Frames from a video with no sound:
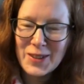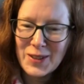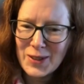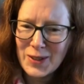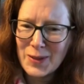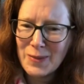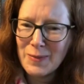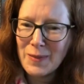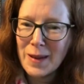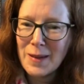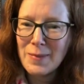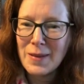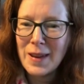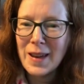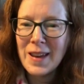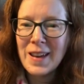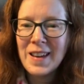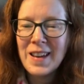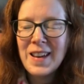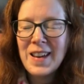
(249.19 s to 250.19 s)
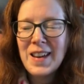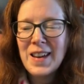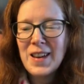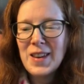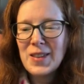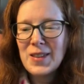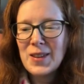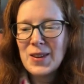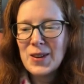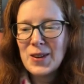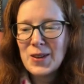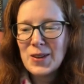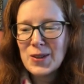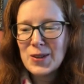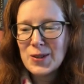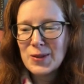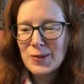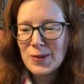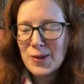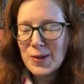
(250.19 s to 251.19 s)
to maybe the
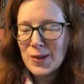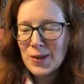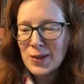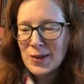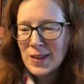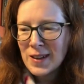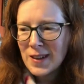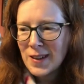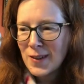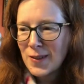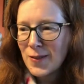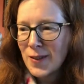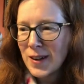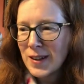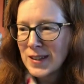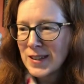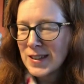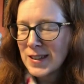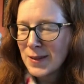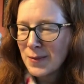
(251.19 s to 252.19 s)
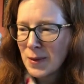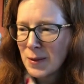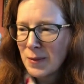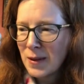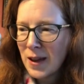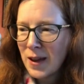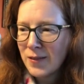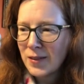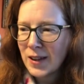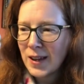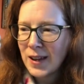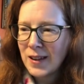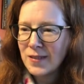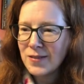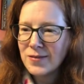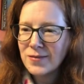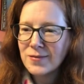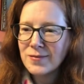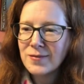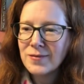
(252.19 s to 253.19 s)
usual ones that maybe have a kind of
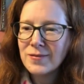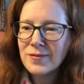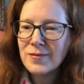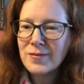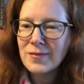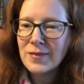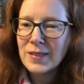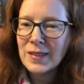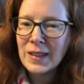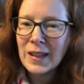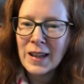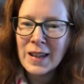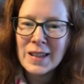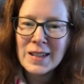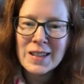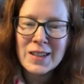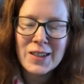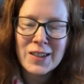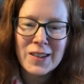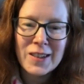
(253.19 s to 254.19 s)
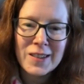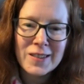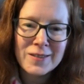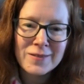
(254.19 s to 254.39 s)
lighter